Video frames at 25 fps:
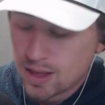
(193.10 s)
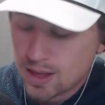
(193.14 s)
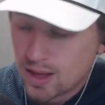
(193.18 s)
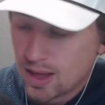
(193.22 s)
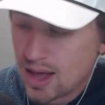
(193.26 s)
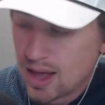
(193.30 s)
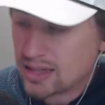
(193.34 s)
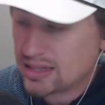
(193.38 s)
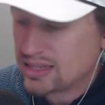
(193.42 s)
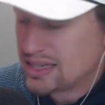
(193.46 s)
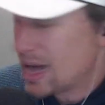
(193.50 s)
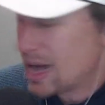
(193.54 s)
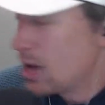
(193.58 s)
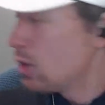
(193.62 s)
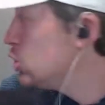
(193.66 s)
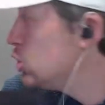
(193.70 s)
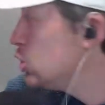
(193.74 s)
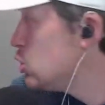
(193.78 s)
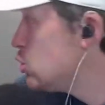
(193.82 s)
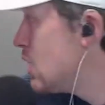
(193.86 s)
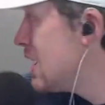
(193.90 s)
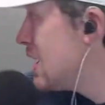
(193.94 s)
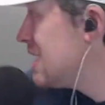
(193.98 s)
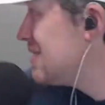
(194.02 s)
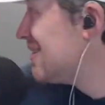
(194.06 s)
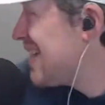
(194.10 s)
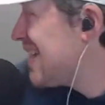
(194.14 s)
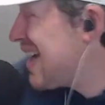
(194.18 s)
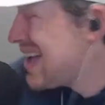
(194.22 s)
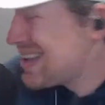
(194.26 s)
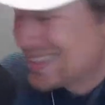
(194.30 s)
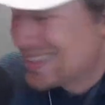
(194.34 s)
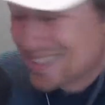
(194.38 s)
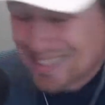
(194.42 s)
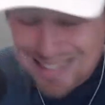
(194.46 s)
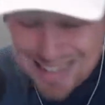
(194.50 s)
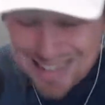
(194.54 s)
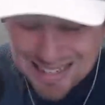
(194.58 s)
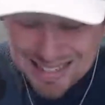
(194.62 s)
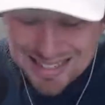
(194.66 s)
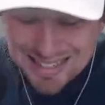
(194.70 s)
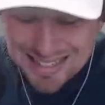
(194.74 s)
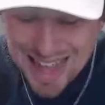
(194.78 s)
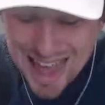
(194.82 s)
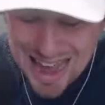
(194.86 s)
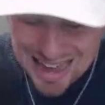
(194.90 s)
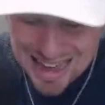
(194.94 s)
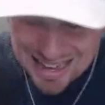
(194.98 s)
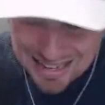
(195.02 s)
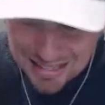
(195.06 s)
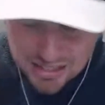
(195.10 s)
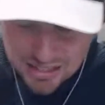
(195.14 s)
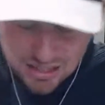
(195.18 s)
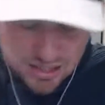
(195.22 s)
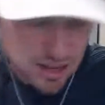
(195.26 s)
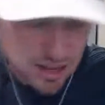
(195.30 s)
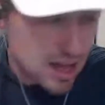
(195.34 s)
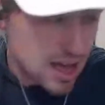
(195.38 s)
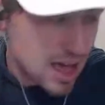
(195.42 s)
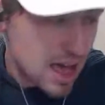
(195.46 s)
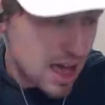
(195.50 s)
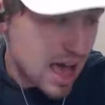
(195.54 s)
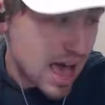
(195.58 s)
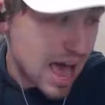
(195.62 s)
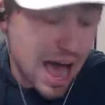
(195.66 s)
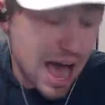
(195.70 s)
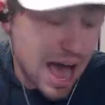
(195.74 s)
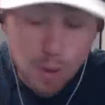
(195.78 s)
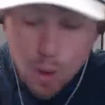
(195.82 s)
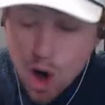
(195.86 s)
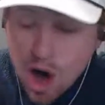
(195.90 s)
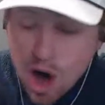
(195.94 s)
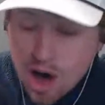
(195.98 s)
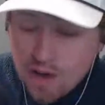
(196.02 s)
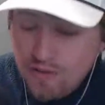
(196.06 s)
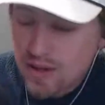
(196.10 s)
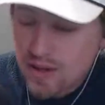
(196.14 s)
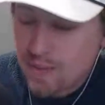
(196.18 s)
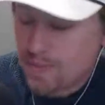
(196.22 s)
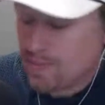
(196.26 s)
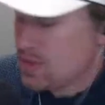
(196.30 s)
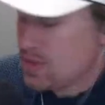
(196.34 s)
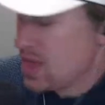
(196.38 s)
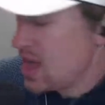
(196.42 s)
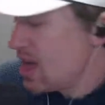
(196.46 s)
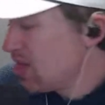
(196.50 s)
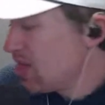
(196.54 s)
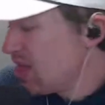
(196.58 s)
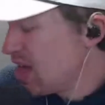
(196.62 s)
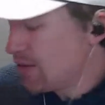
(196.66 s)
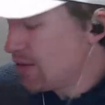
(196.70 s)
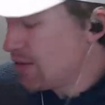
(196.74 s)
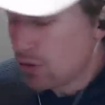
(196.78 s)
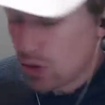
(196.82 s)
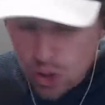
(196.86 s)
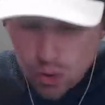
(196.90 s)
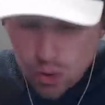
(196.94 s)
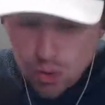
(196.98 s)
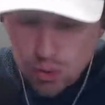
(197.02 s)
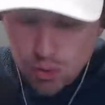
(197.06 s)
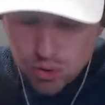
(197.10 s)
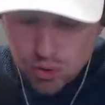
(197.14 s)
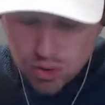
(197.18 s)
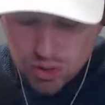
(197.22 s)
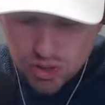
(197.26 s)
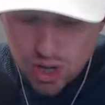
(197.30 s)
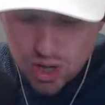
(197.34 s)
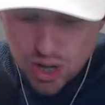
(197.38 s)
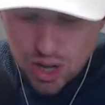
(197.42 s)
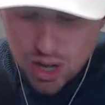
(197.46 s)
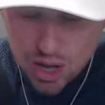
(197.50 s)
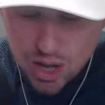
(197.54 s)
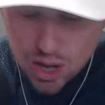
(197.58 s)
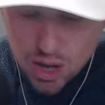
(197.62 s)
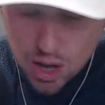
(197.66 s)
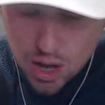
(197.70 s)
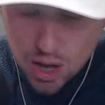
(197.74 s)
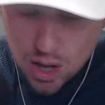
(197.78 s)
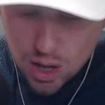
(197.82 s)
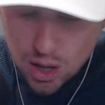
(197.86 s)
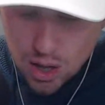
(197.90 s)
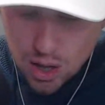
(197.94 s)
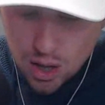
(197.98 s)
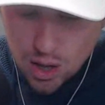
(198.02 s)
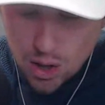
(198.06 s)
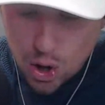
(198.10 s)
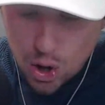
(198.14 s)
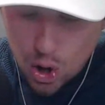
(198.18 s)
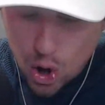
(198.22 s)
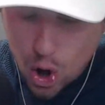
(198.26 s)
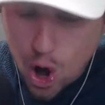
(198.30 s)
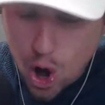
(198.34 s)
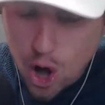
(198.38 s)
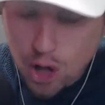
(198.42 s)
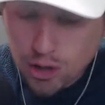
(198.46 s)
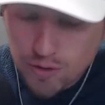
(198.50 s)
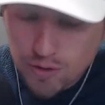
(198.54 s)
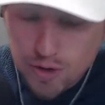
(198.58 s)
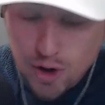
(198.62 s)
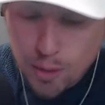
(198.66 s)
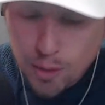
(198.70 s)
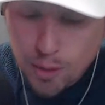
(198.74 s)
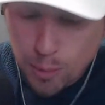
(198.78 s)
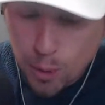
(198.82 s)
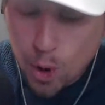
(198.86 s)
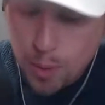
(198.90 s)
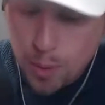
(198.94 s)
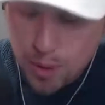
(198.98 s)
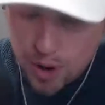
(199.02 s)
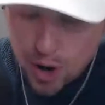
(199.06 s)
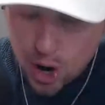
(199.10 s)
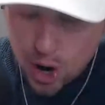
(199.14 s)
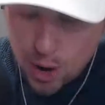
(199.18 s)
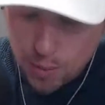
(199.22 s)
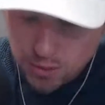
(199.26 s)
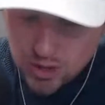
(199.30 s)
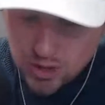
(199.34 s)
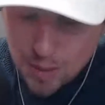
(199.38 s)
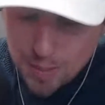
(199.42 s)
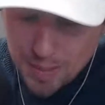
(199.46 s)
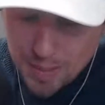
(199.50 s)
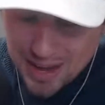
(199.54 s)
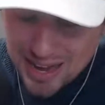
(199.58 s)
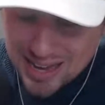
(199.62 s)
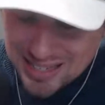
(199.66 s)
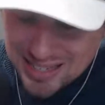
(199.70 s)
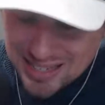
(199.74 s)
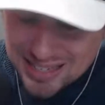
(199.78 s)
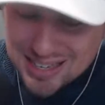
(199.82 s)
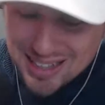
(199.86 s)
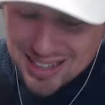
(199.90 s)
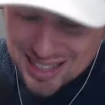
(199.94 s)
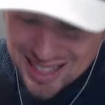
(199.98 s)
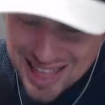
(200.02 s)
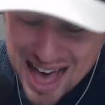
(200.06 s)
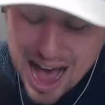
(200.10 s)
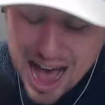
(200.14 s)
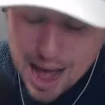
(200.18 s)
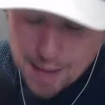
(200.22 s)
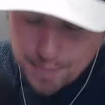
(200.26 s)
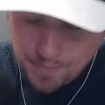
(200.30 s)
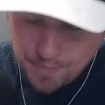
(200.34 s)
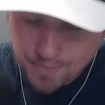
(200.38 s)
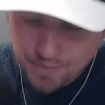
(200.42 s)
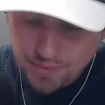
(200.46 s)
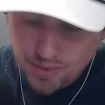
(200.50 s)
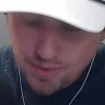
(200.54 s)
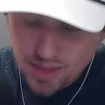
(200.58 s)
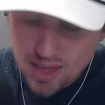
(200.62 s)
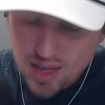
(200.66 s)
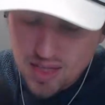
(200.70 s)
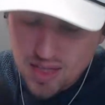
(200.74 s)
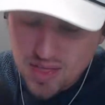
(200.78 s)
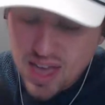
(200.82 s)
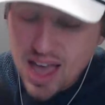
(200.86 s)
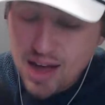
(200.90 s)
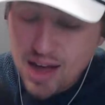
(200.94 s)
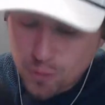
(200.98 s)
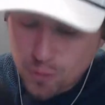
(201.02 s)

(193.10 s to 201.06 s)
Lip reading: and tell you in the last 6 days how often they've used all of their bullpen arms, because it's a lot. They have